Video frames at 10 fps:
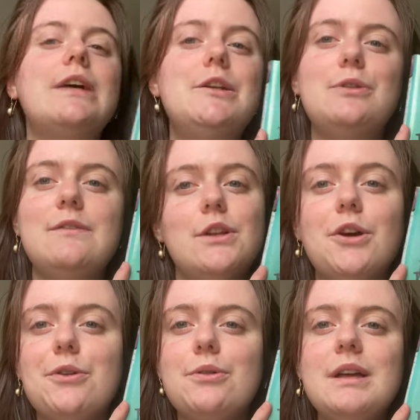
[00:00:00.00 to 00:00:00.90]
I don't even
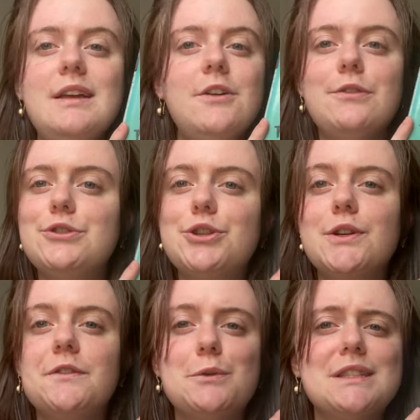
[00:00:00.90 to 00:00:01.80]
know for sure
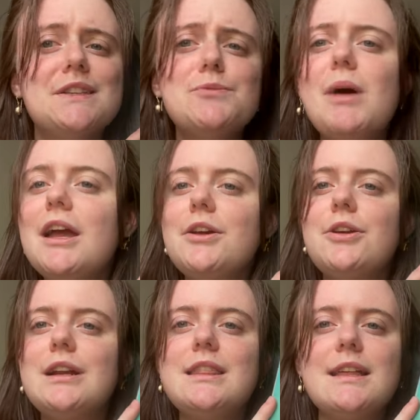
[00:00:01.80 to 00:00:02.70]
if it was inspired
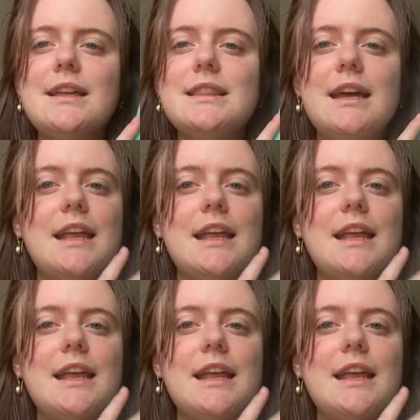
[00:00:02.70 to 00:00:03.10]
or anything like that.